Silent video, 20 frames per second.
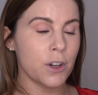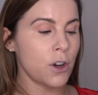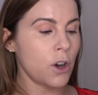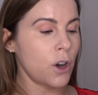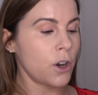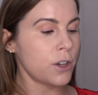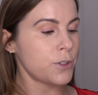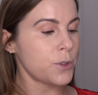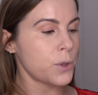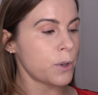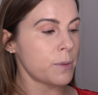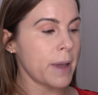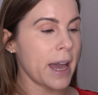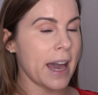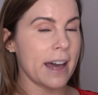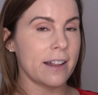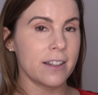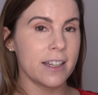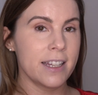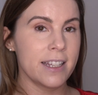contour
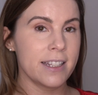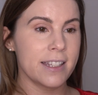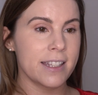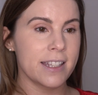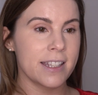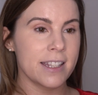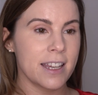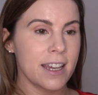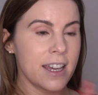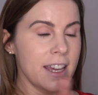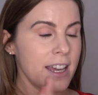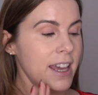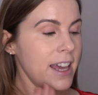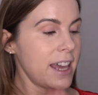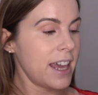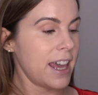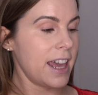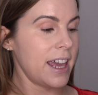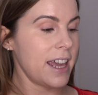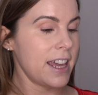palette
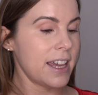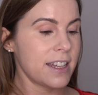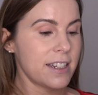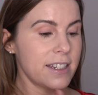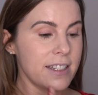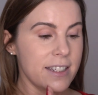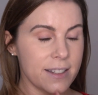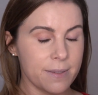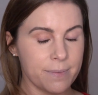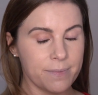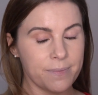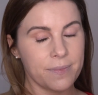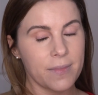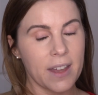and